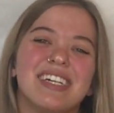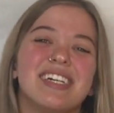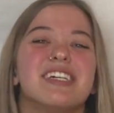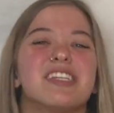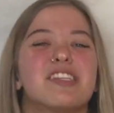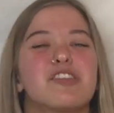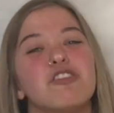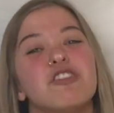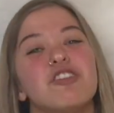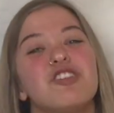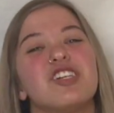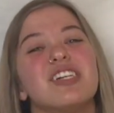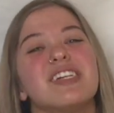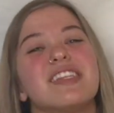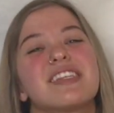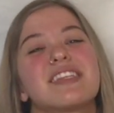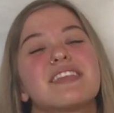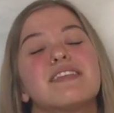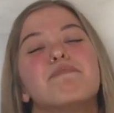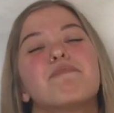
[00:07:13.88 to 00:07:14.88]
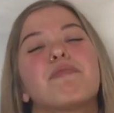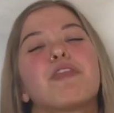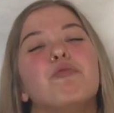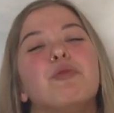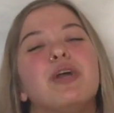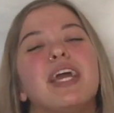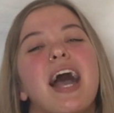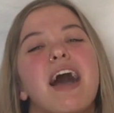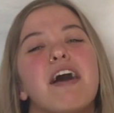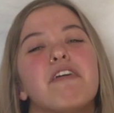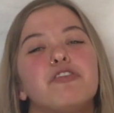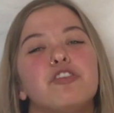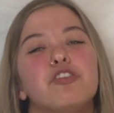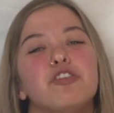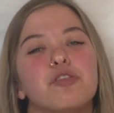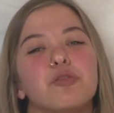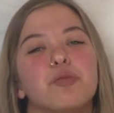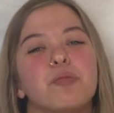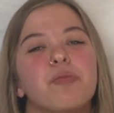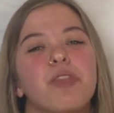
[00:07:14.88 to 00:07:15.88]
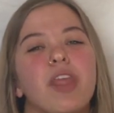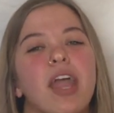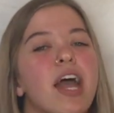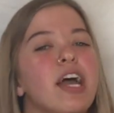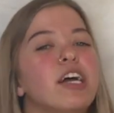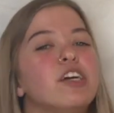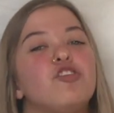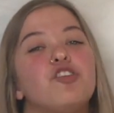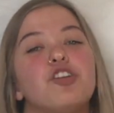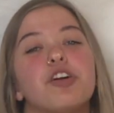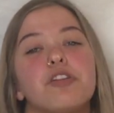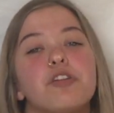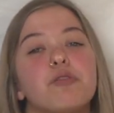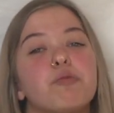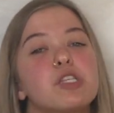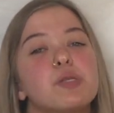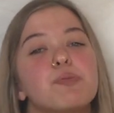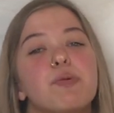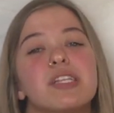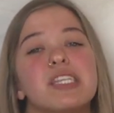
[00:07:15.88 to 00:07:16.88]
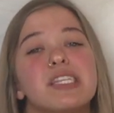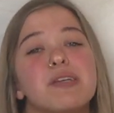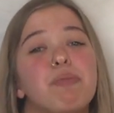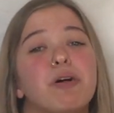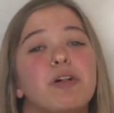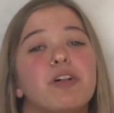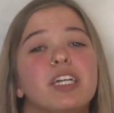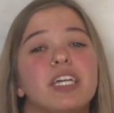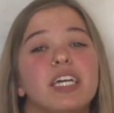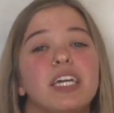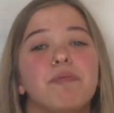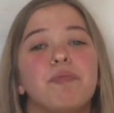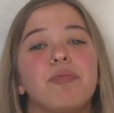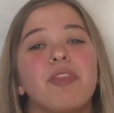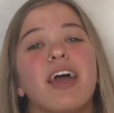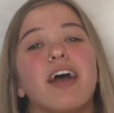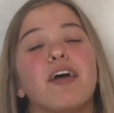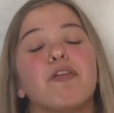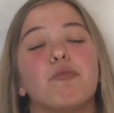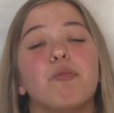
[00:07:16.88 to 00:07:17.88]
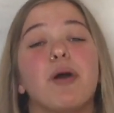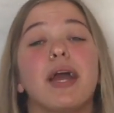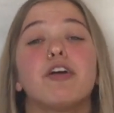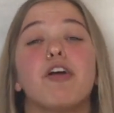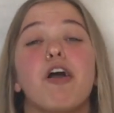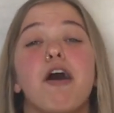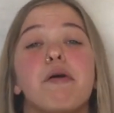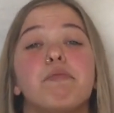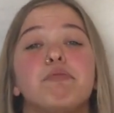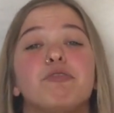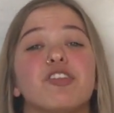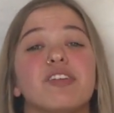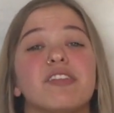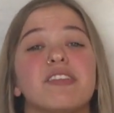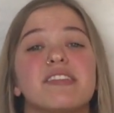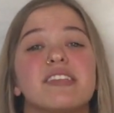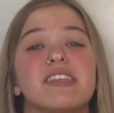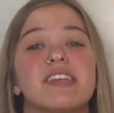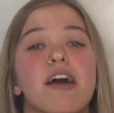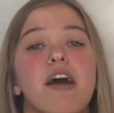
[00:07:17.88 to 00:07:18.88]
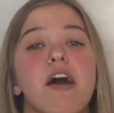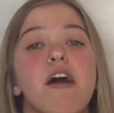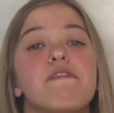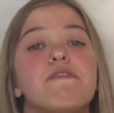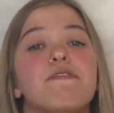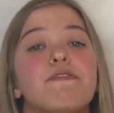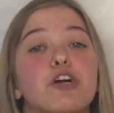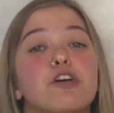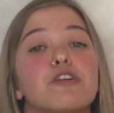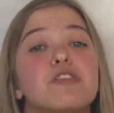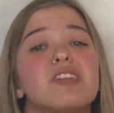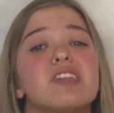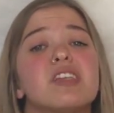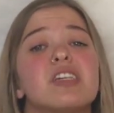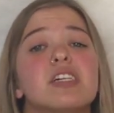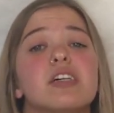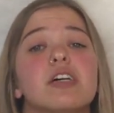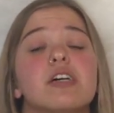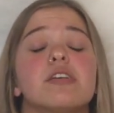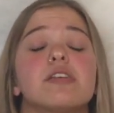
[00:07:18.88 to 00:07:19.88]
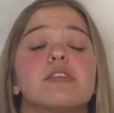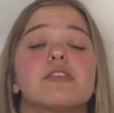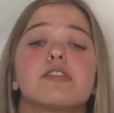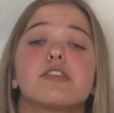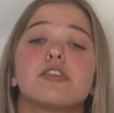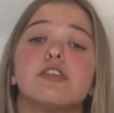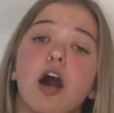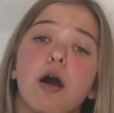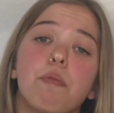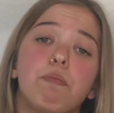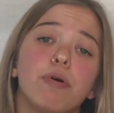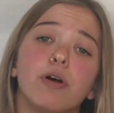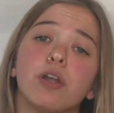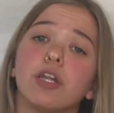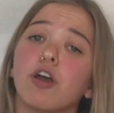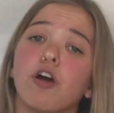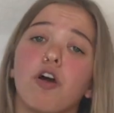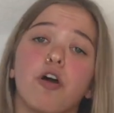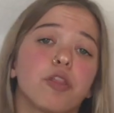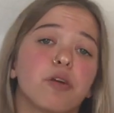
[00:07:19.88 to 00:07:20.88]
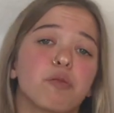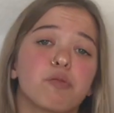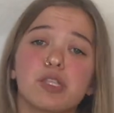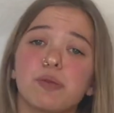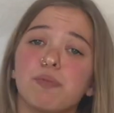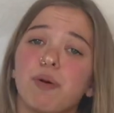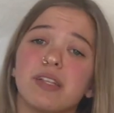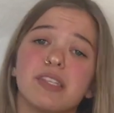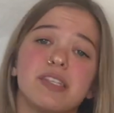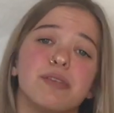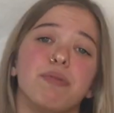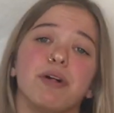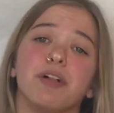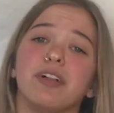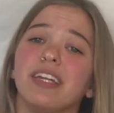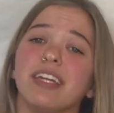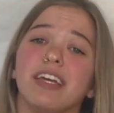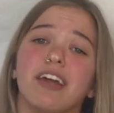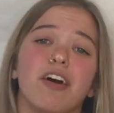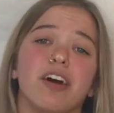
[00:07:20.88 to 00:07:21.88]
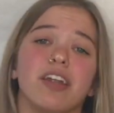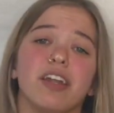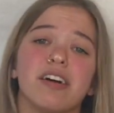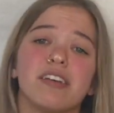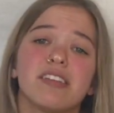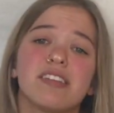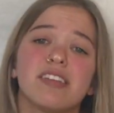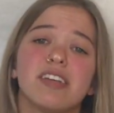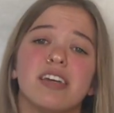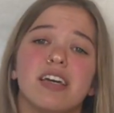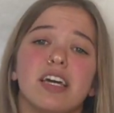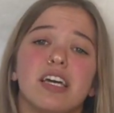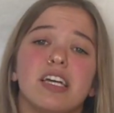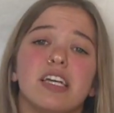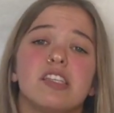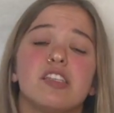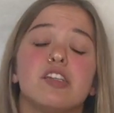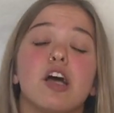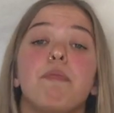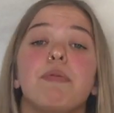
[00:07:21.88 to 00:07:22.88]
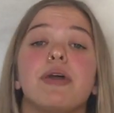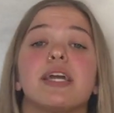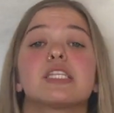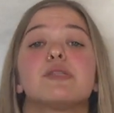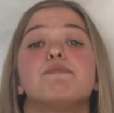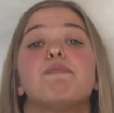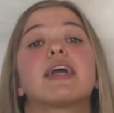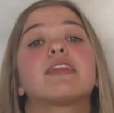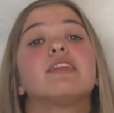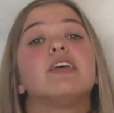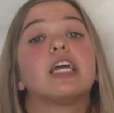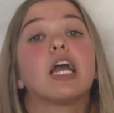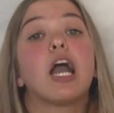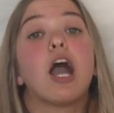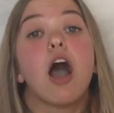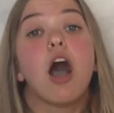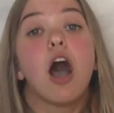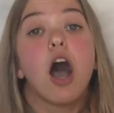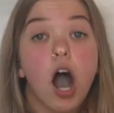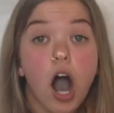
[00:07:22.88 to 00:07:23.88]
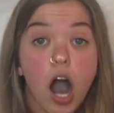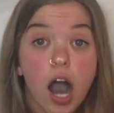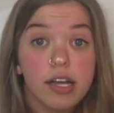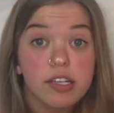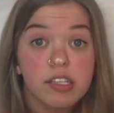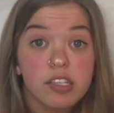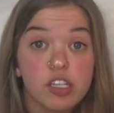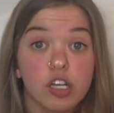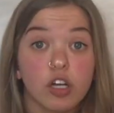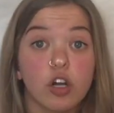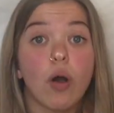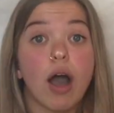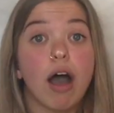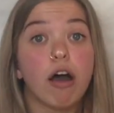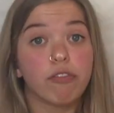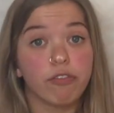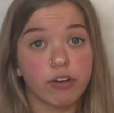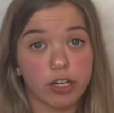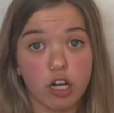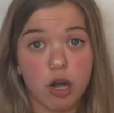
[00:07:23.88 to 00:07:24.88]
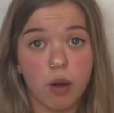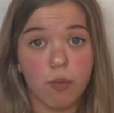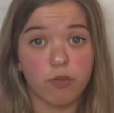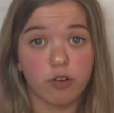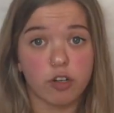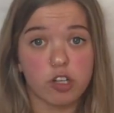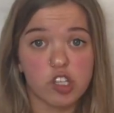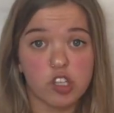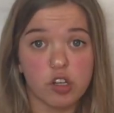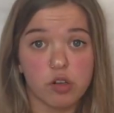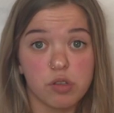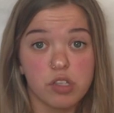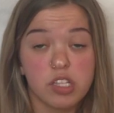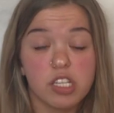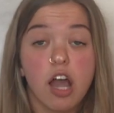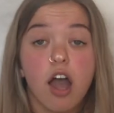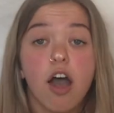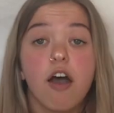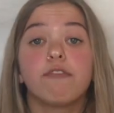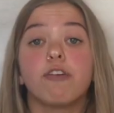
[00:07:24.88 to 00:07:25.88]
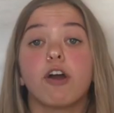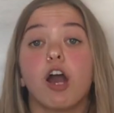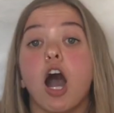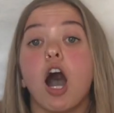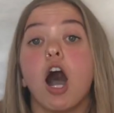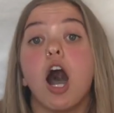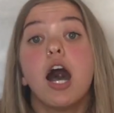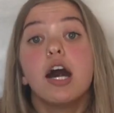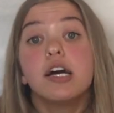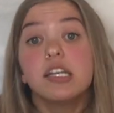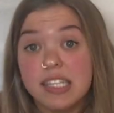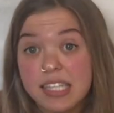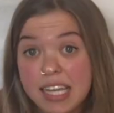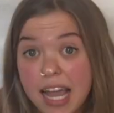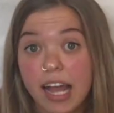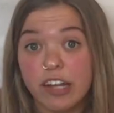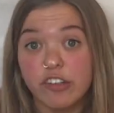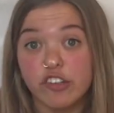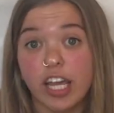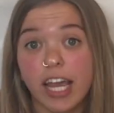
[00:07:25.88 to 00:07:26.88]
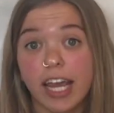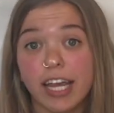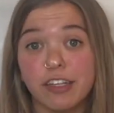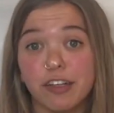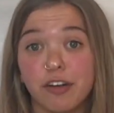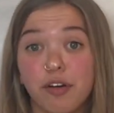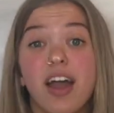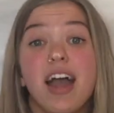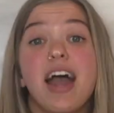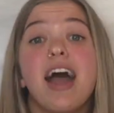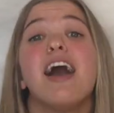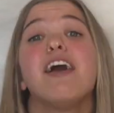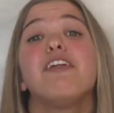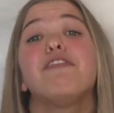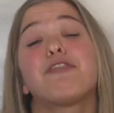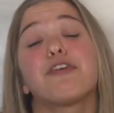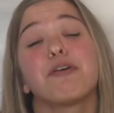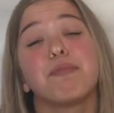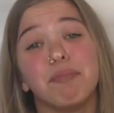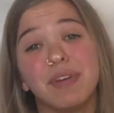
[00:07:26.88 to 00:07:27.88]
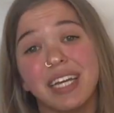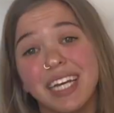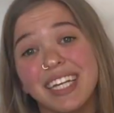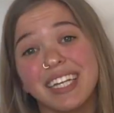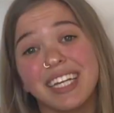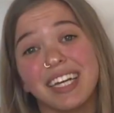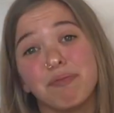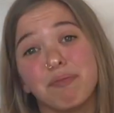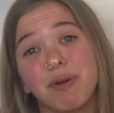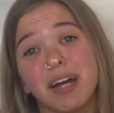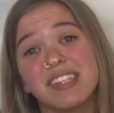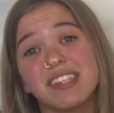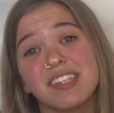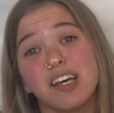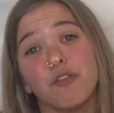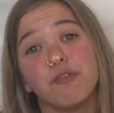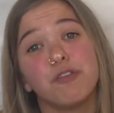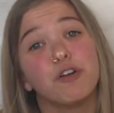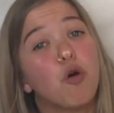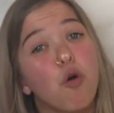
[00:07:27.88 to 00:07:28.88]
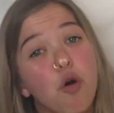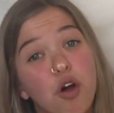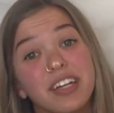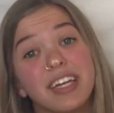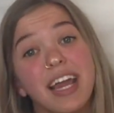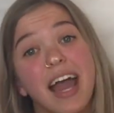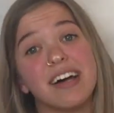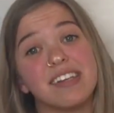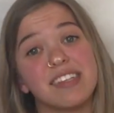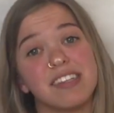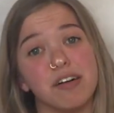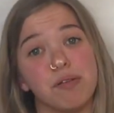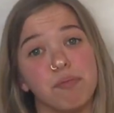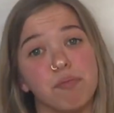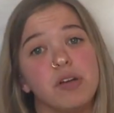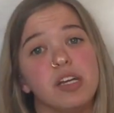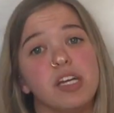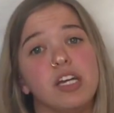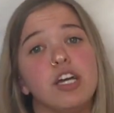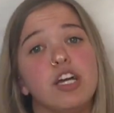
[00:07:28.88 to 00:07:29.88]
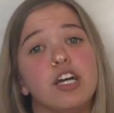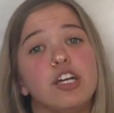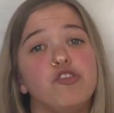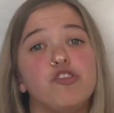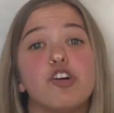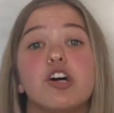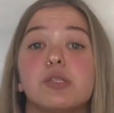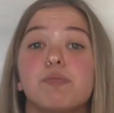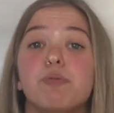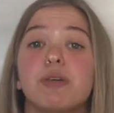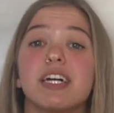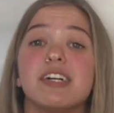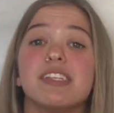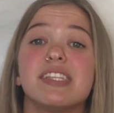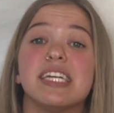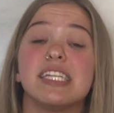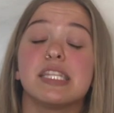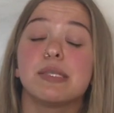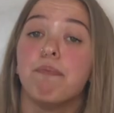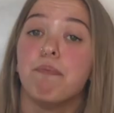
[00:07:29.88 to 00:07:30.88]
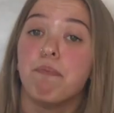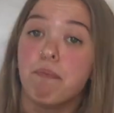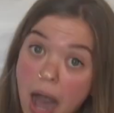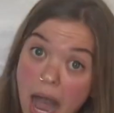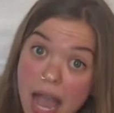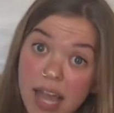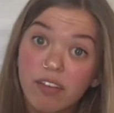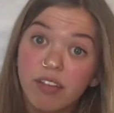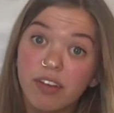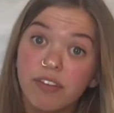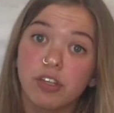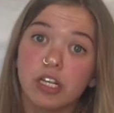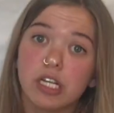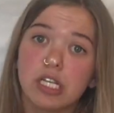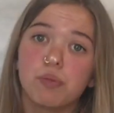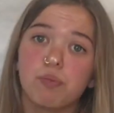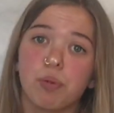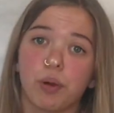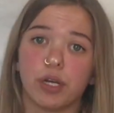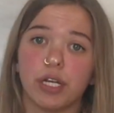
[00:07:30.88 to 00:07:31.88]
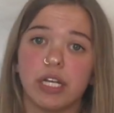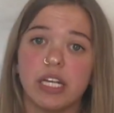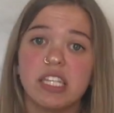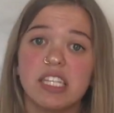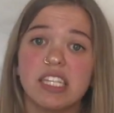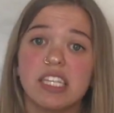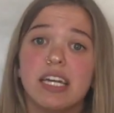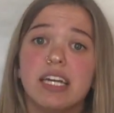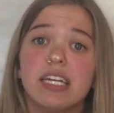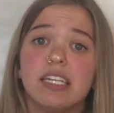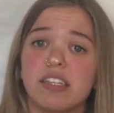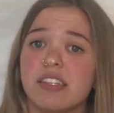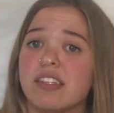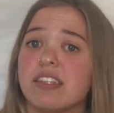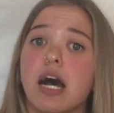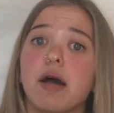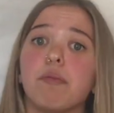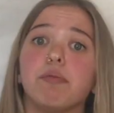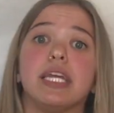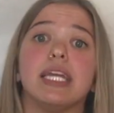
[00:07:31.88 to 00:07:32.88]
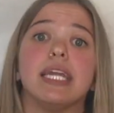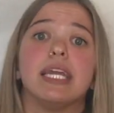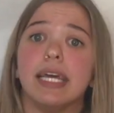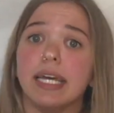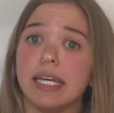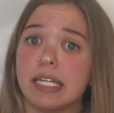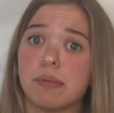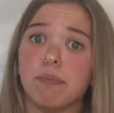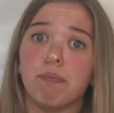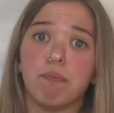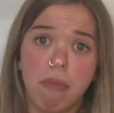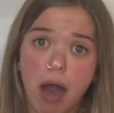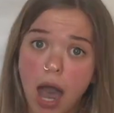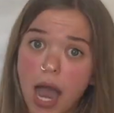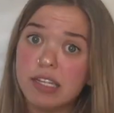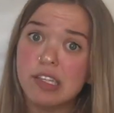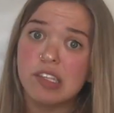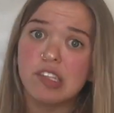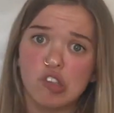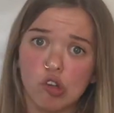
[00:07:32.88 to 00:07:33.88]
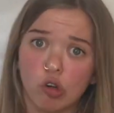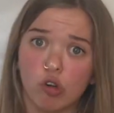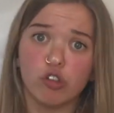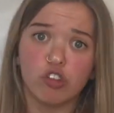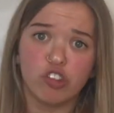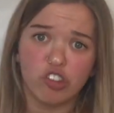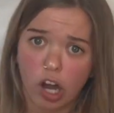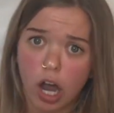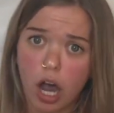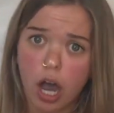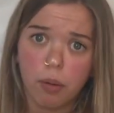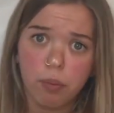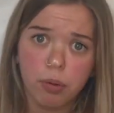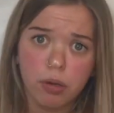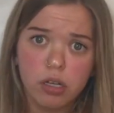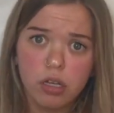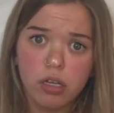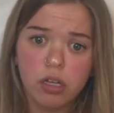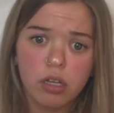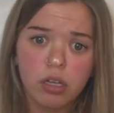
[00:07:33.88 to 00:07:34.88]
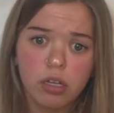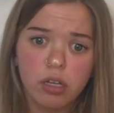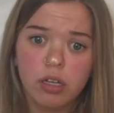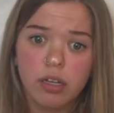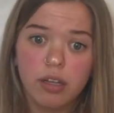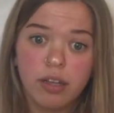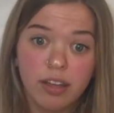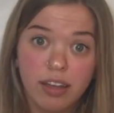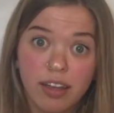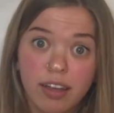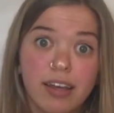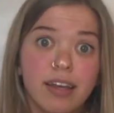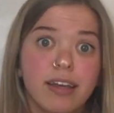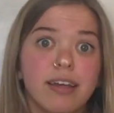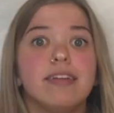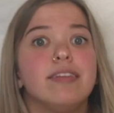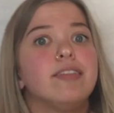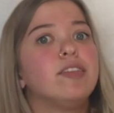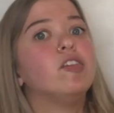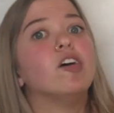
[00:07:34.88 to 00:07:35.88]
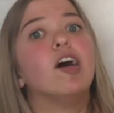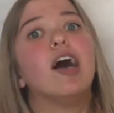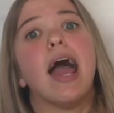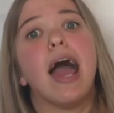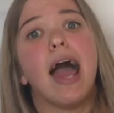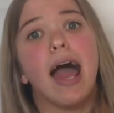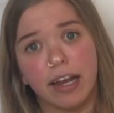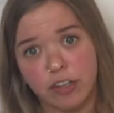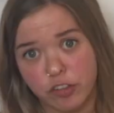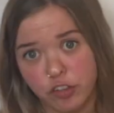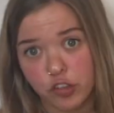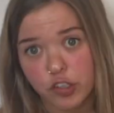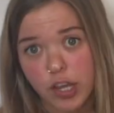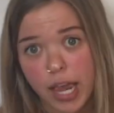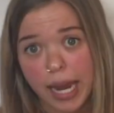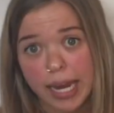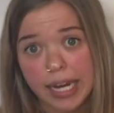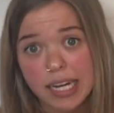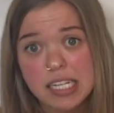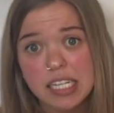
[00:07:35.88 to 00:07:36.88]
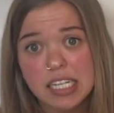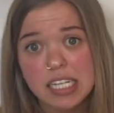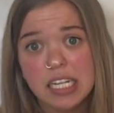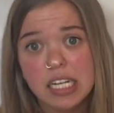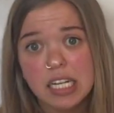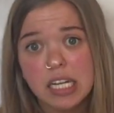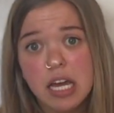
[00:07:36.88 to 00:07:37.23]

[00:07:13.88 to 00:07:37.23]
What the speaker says: Solutions! We have to share the responsibility and weigh your options. First, stop putting all the responsibility on us. Stop expecting us to go out of our comfort zones, for us to educate you, and for me to give myself an orgasm. Just because it's my lived experience does not mean it's my sole job to educate.